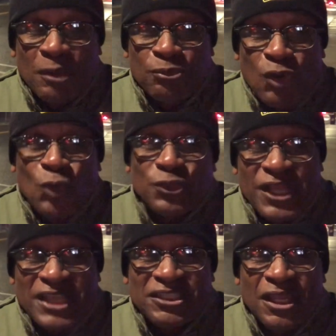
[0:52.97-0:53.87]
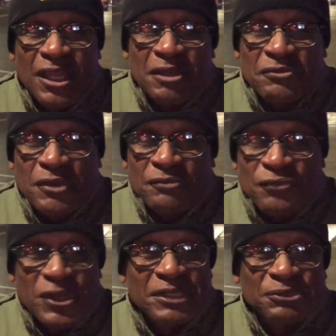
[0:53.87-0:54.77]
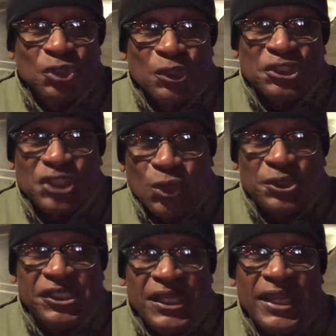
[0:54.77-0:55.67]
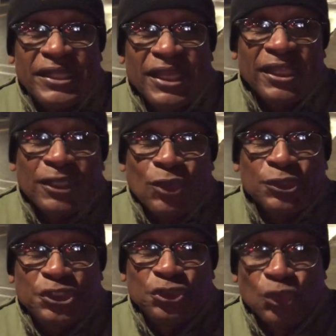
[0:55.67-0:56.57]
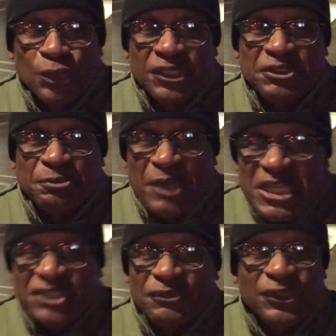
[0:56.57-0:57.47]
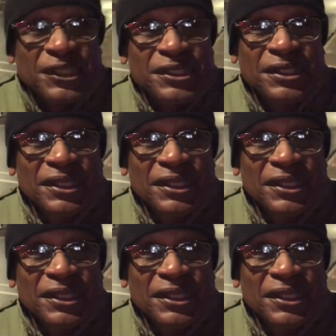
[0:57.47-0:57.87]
protest, a freedom to associate, as long as you're doing this peacefully.